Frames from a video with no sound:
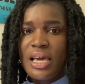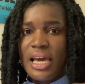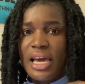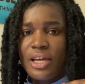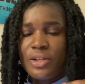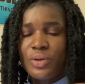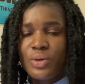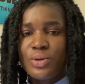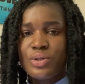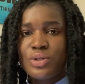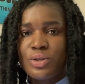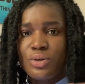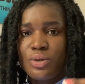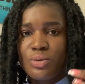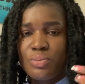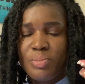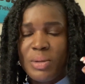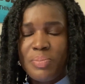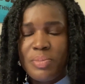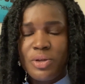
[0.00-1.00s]
And also
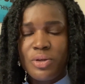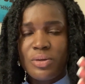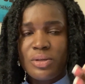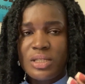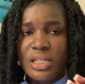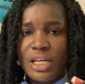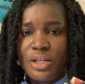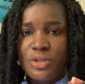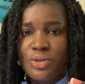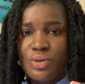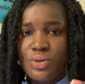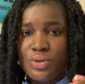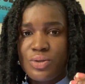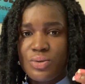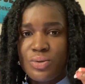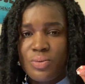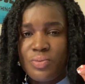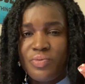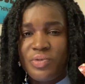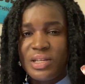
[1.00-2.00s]
maybe you tend to
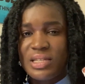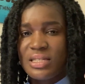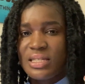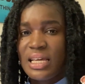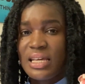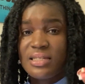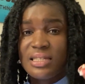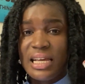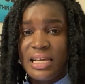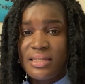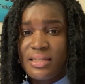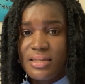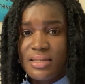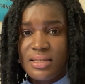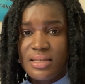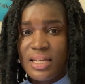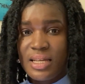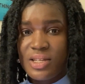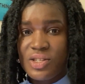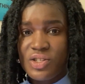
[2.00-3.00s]
do research
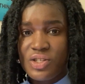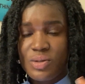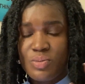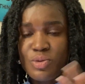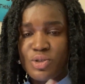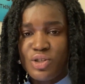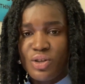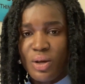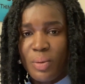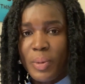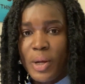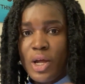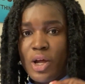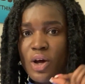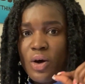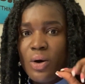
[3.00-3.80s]
assistantship job